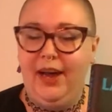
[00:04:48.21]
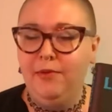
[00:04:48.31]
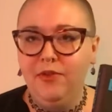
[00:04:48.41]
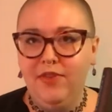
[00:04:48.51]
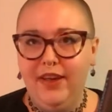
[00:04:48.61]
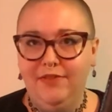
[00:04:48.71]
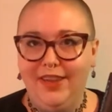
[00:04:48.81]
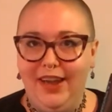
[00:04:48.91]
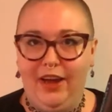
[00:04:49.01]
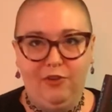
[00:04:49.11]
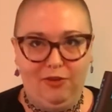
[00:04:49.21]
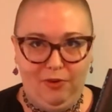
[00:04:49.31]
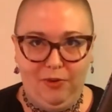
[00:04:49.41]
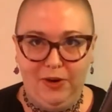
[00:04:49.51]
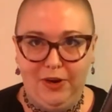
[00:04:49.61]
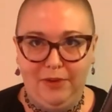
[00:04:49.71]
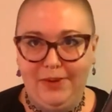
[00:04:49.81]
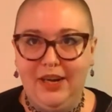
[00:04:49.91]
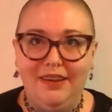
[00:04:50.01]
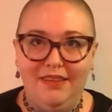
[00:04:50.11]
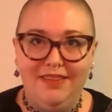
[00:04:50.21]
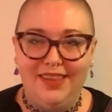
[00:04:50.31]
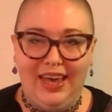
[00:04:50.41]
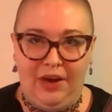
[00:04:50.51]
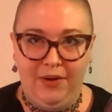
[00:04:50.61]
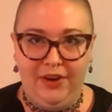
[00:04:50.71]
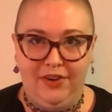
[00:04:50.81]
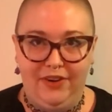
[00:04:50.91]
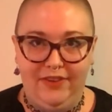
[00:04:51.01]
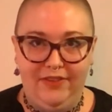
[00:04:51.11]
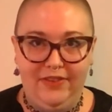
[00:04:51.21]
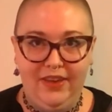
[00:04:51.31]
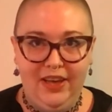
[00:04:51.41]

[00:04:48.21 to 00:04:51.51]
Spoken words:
I won't say of the natural order, because the characters,